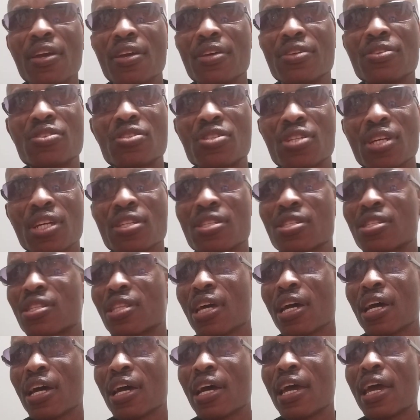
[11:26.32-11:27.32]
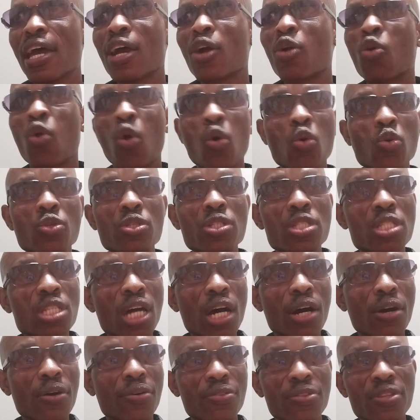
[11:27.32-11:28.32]
it's just a ghost
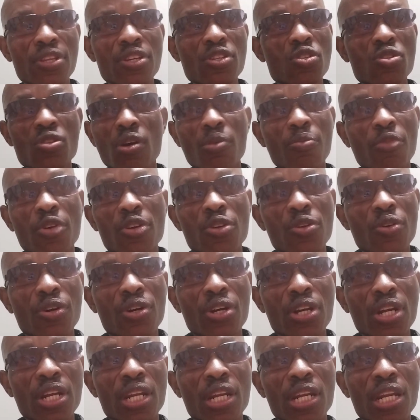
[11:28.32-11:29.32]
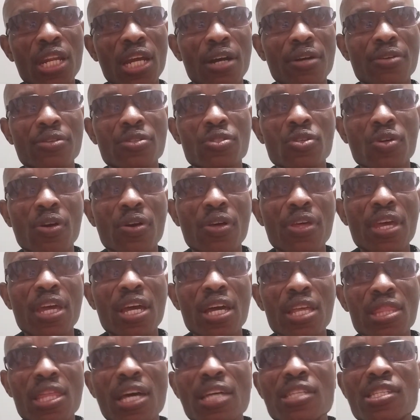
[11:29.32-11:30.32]
town. There's no more Ukraine now. So
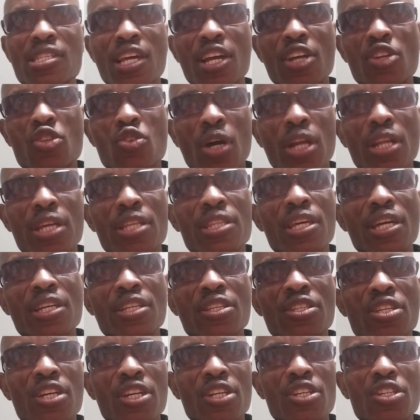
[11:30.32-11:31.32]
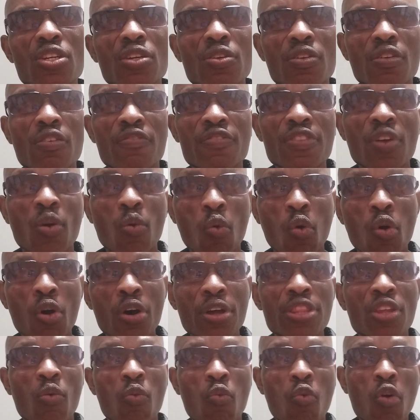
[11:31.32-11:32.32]
that's actually the intention of the
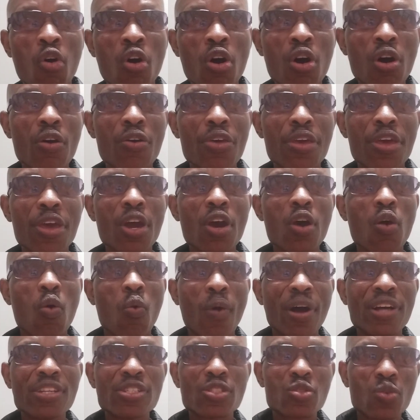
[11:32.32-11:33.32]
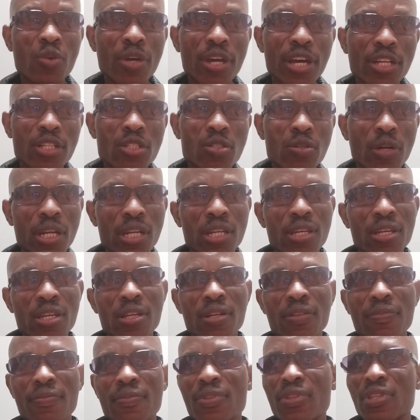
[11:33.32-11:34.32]
war. The war wants to
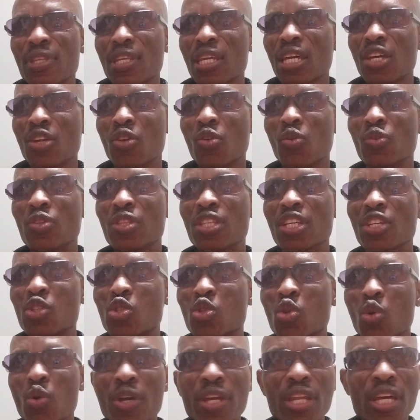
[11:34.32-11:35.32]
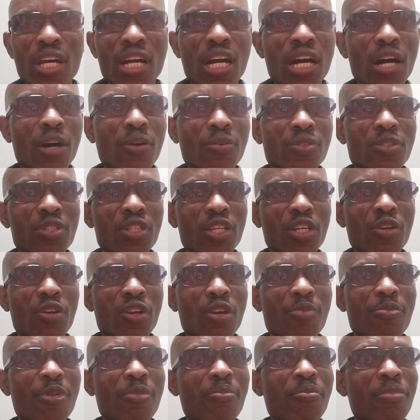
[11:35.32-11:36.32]
actually, destroy a country.
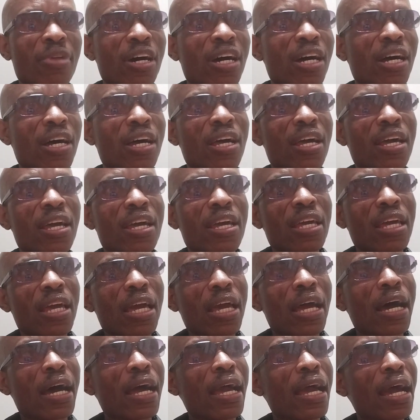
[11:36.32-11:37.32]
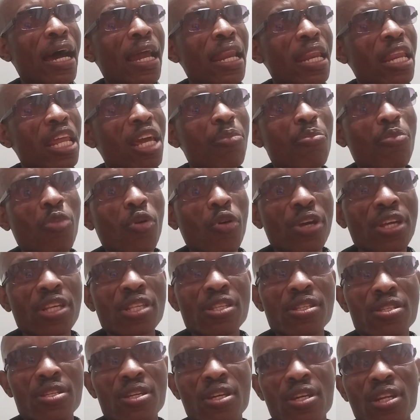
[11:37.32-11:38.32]
You remember Aleppo
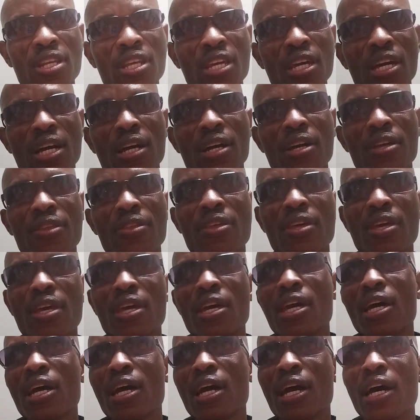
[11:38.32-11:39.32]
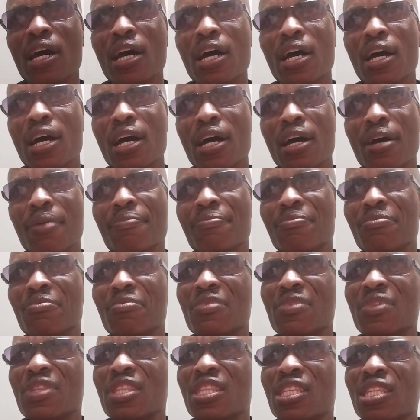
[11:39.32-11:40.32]
in Syria.
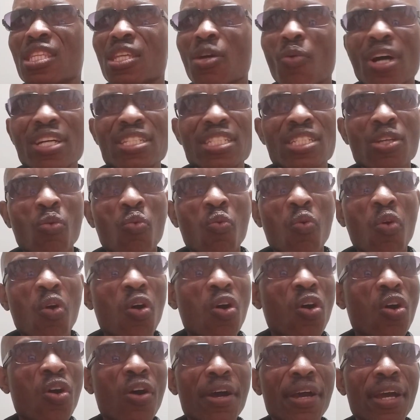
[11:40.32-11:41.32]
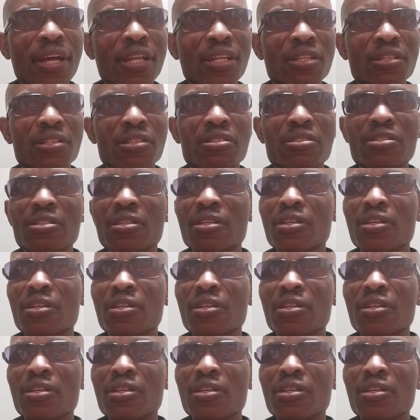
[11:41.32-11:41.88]
There was a war and,